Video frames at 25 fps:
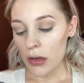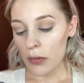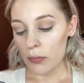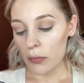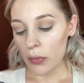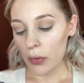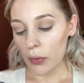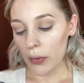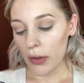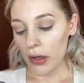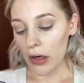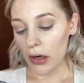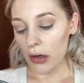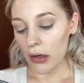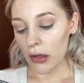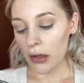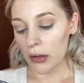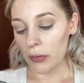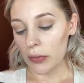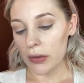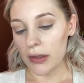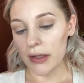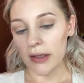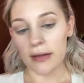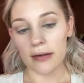But we are going
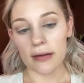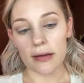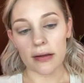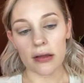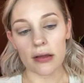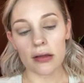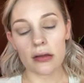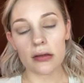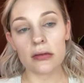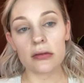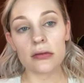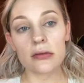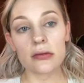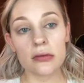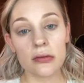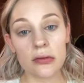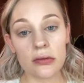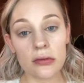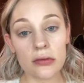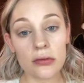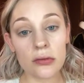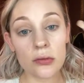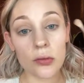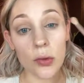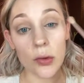to place it
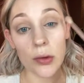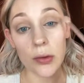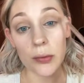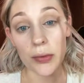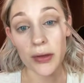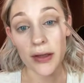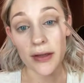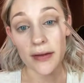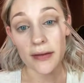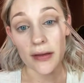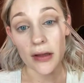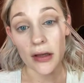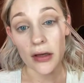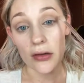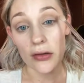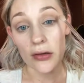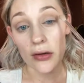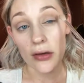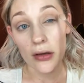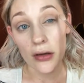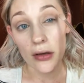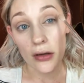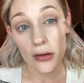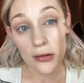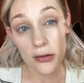where we place that other
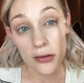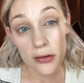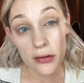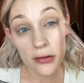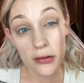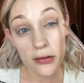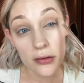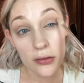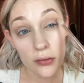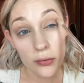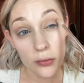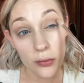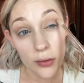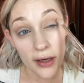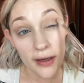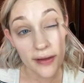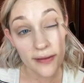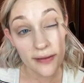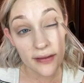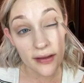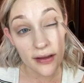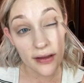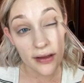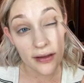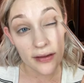color, right in
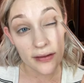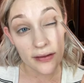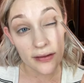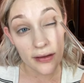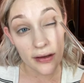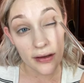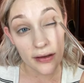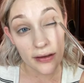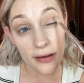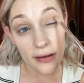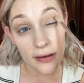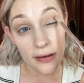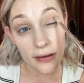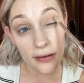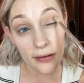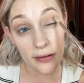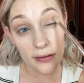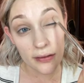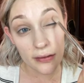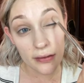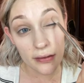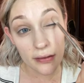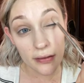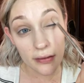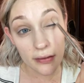the eye socket,
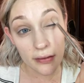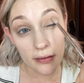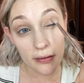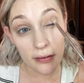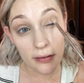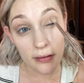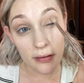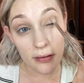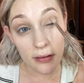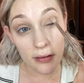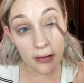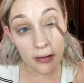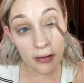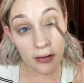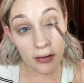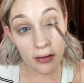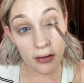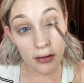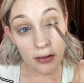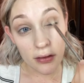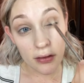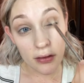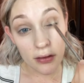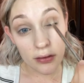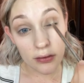
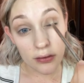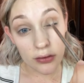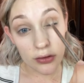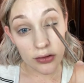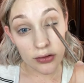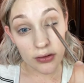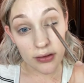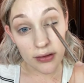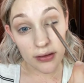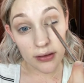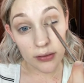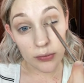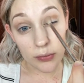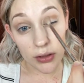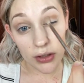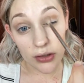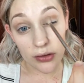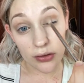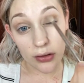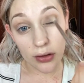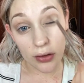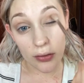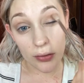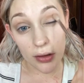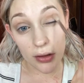just a smidge
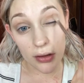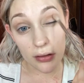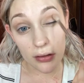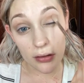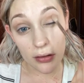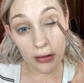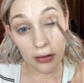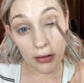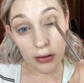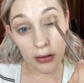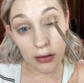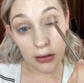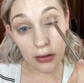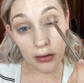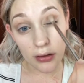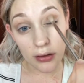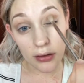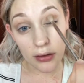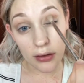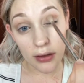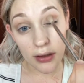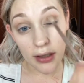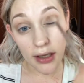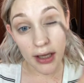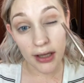lower.
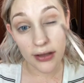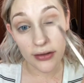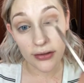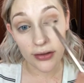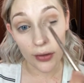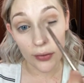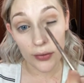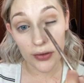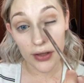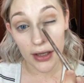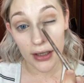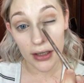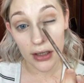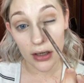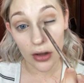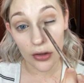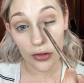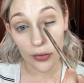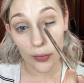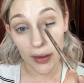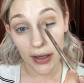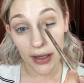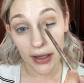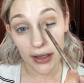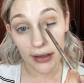And don't take it all the
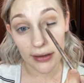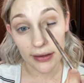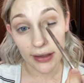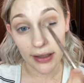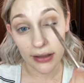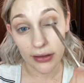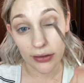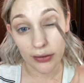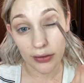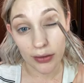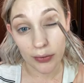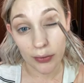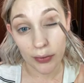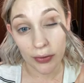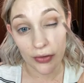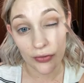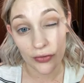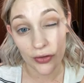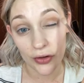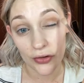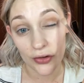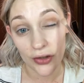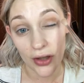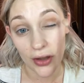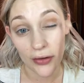way in like you did with the
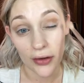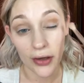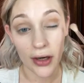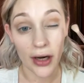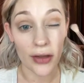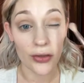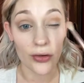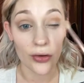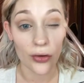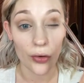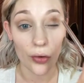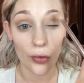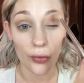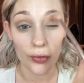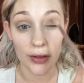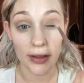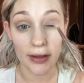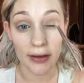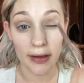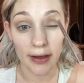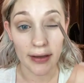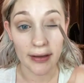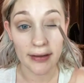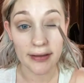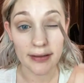first color either. Only
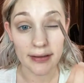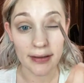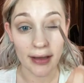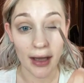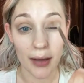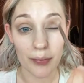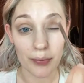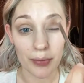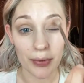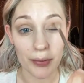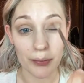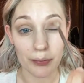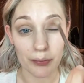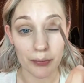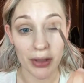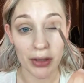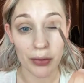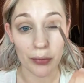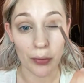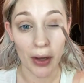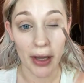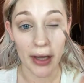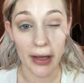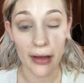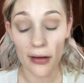like stop
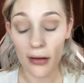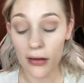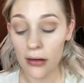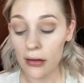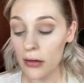midway.